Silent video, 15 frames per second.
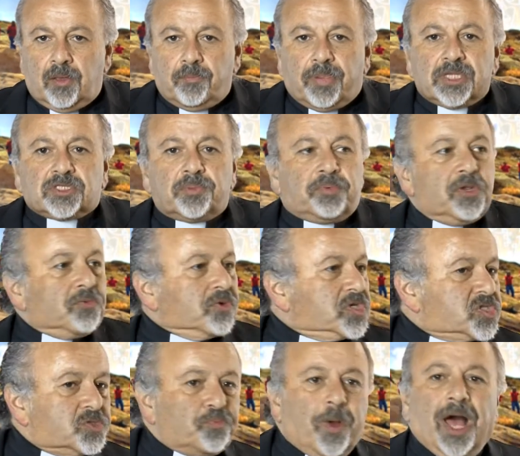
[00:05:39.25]
but to be
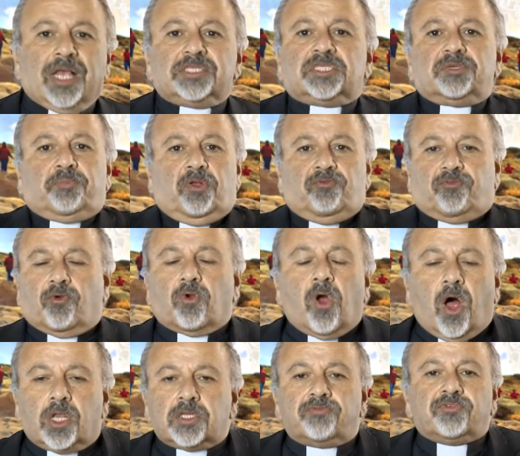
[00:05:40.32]
responsible for
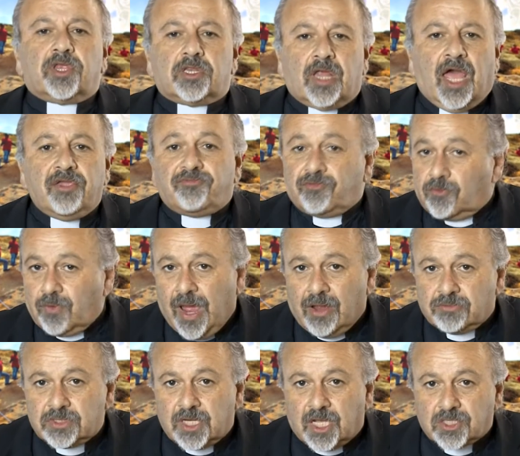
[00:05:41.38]
all of the life
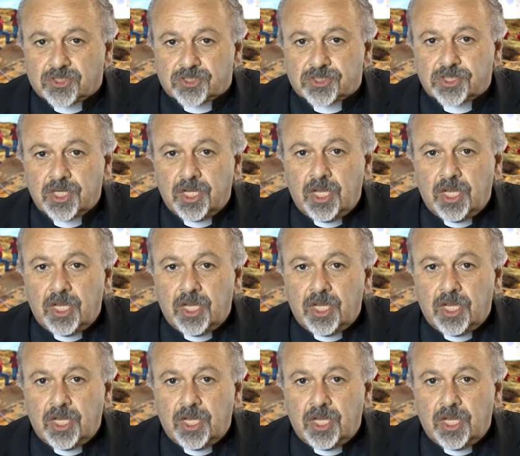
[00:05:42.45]
around us,